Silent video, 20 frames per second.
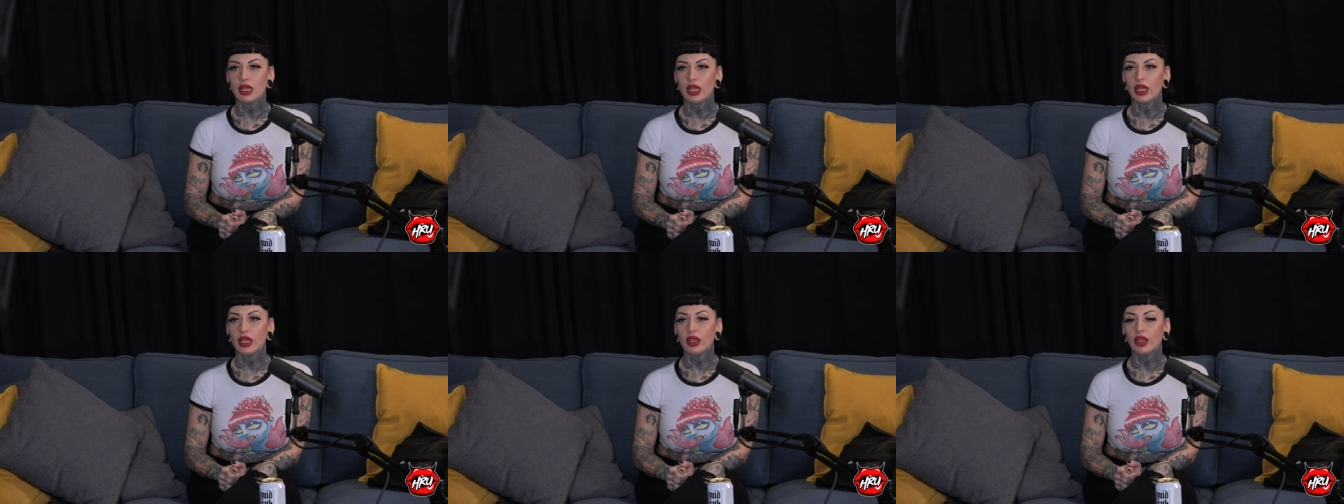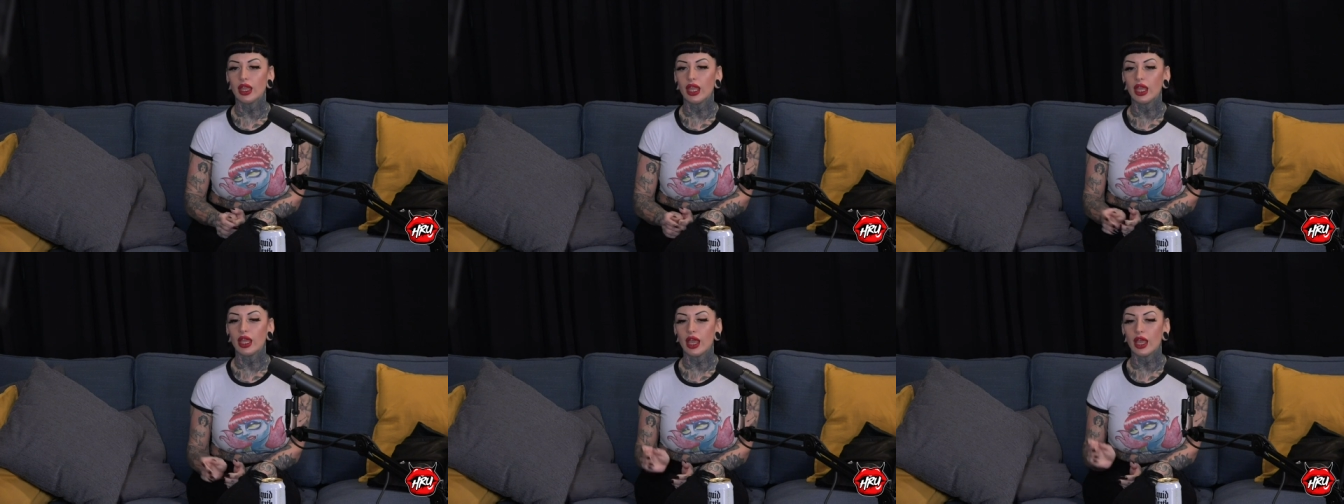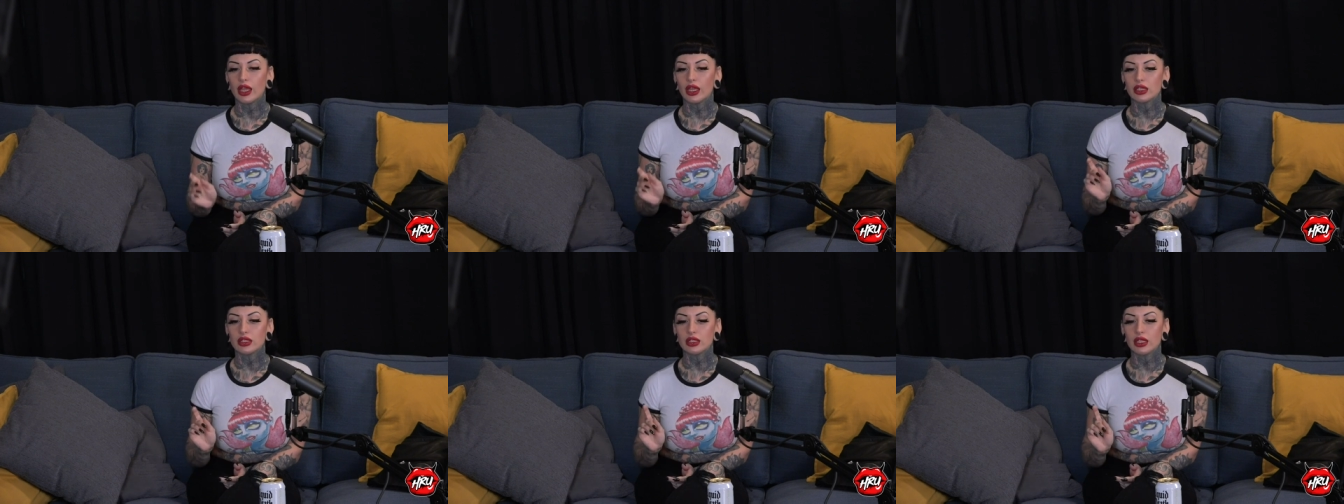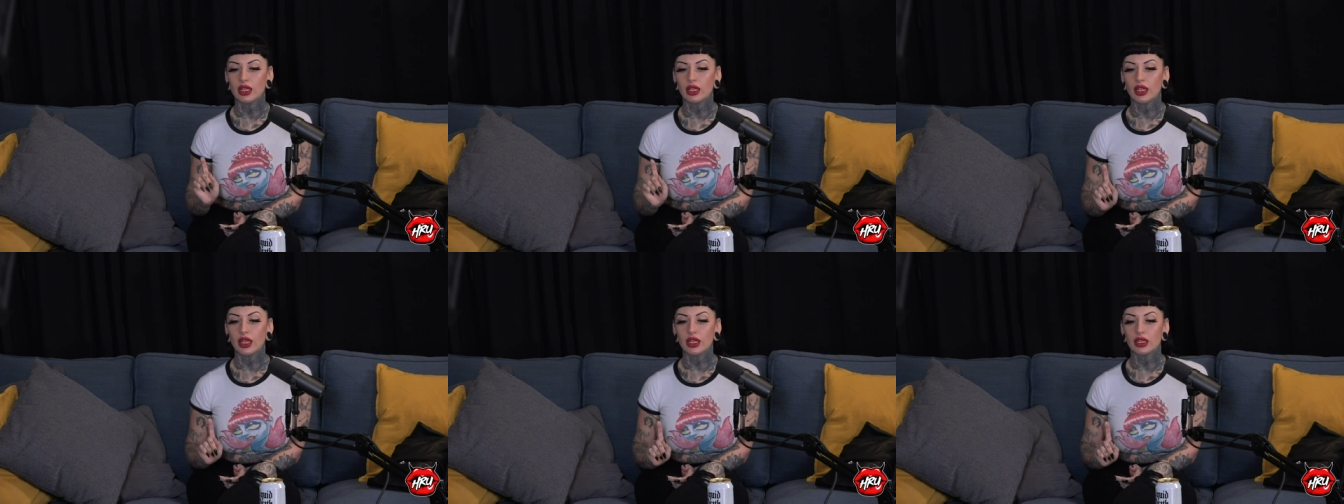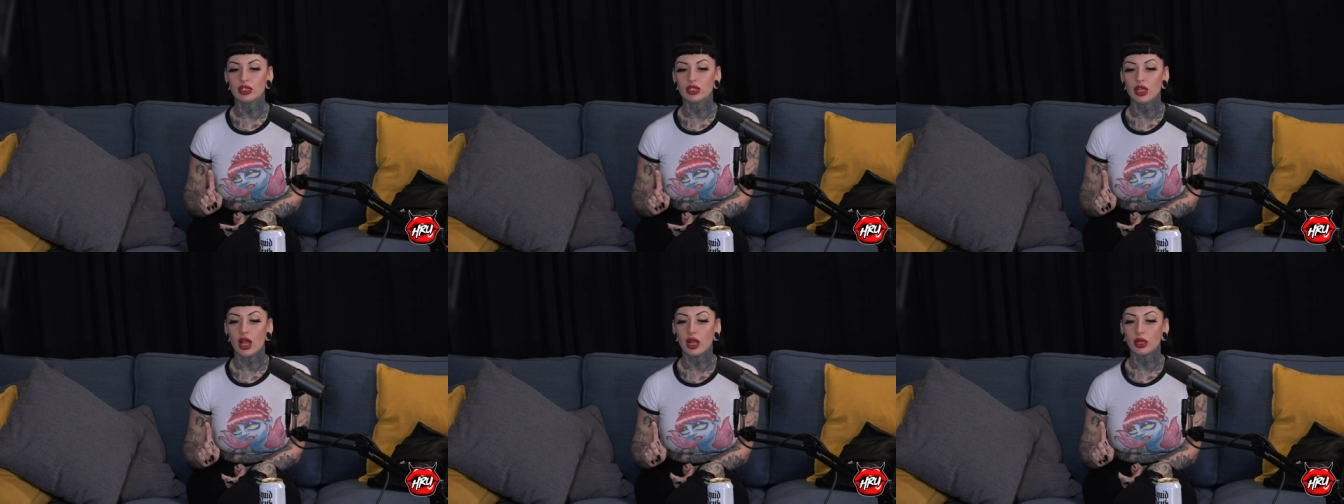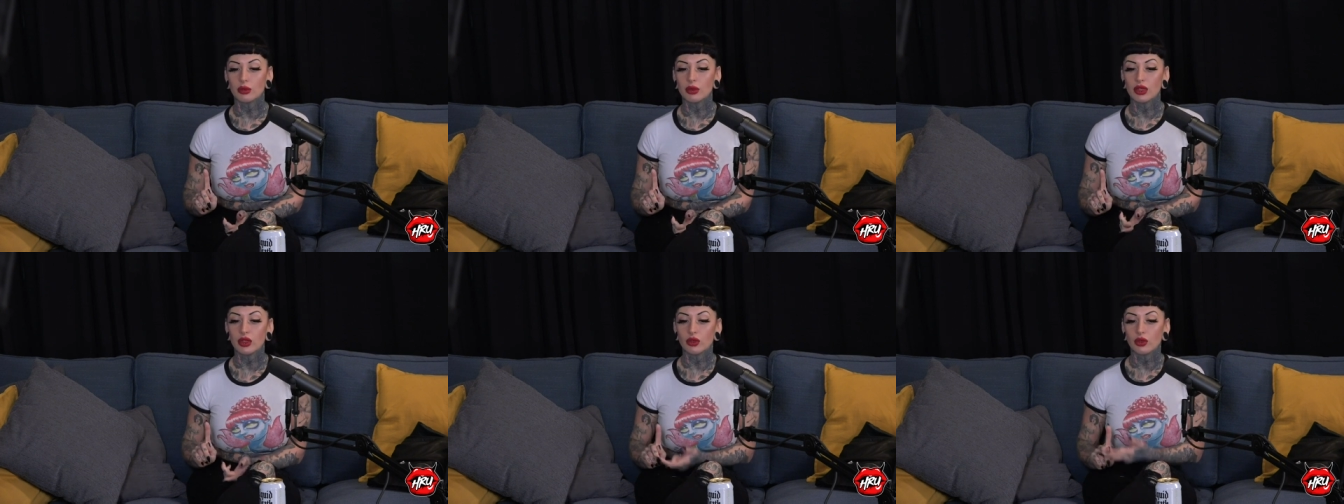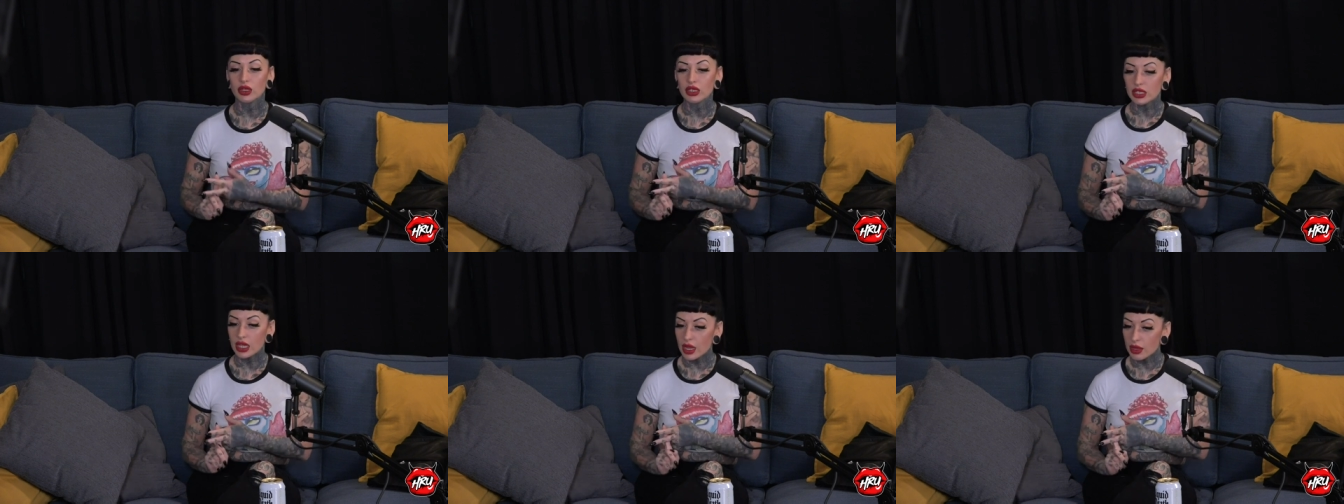They, like, I guess they, like, shocked me
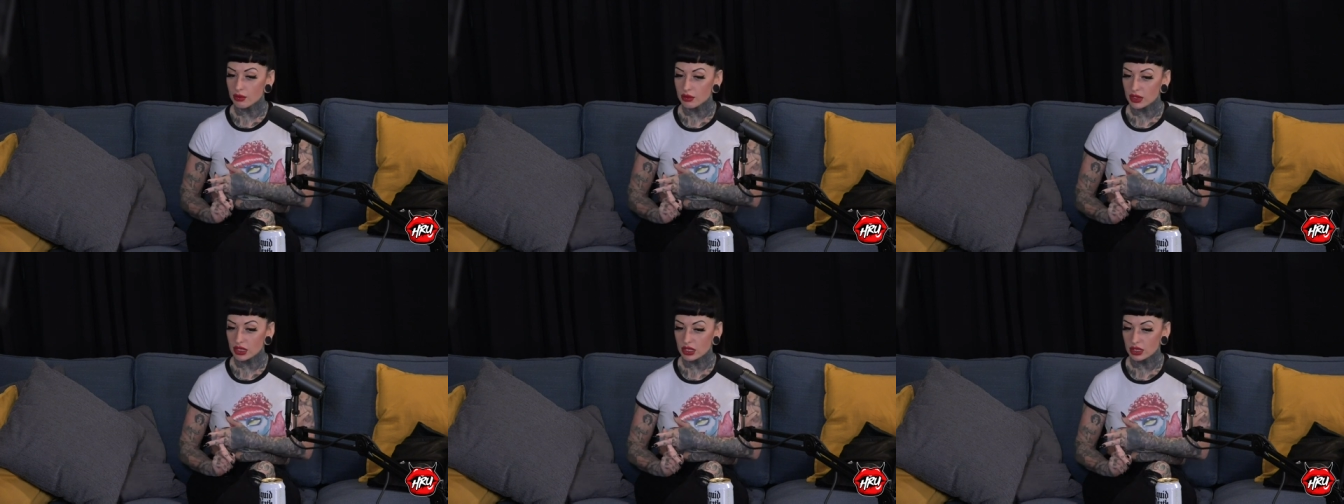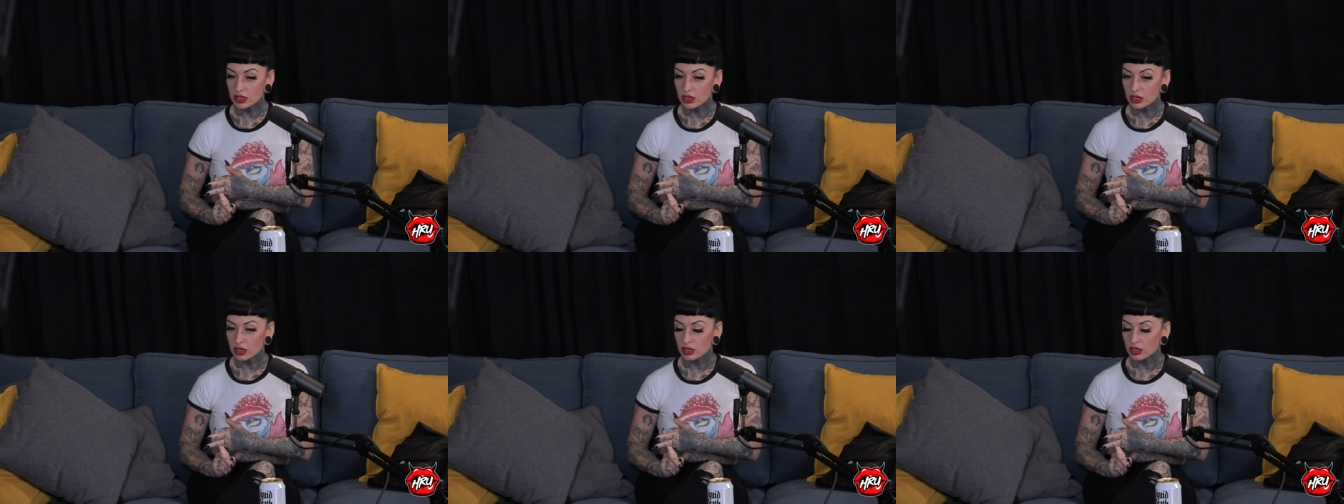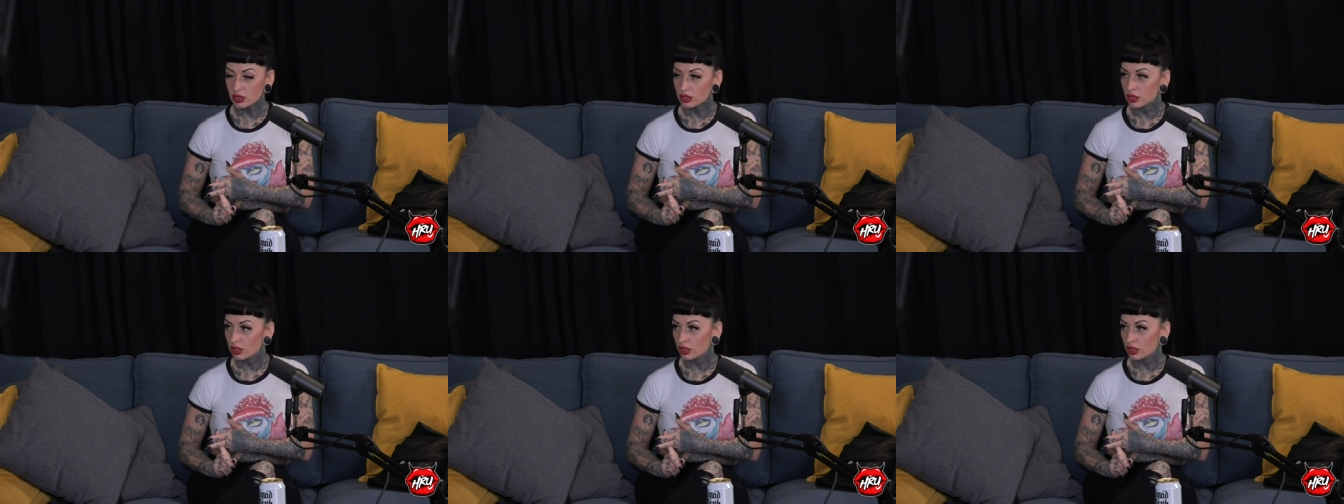three times.